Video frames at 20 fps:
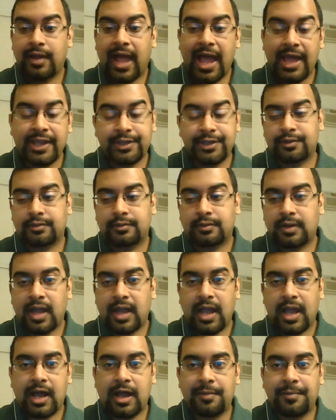I do.
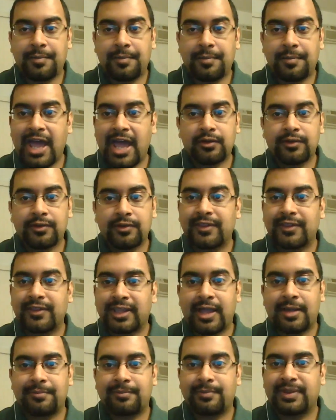And I don't think
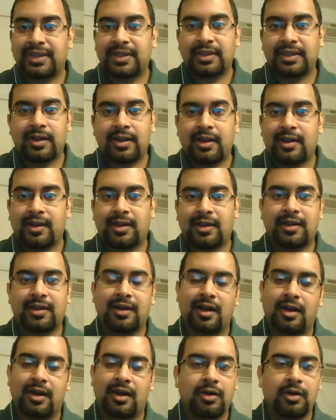I'm being
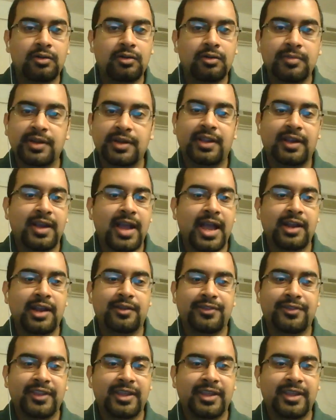a homer here. I
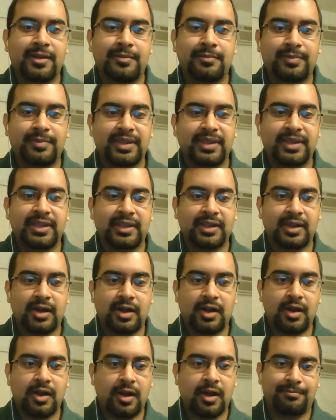don't think I'm being
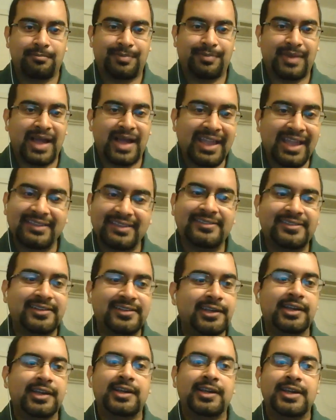biased
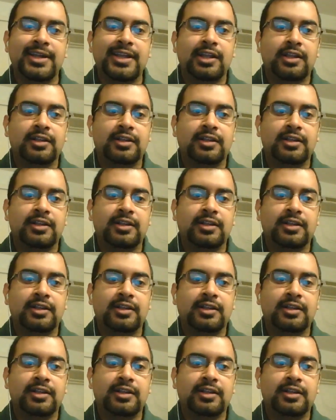here.